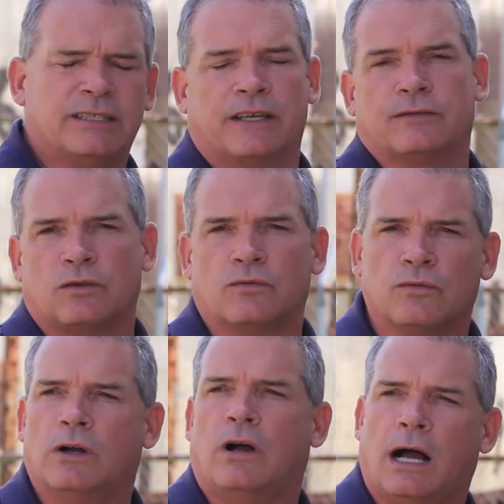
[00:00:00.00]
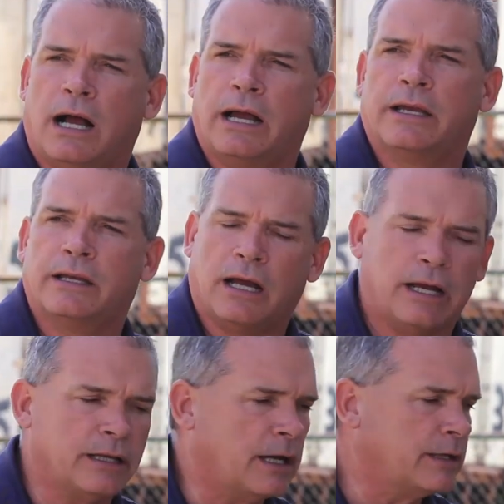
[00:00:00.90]
gives it a real high-end,
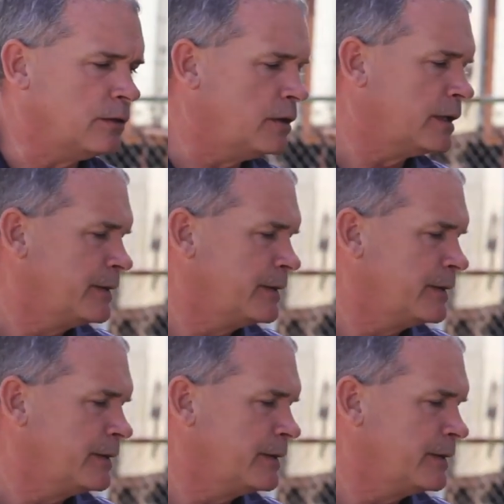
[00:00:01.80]
high-line look.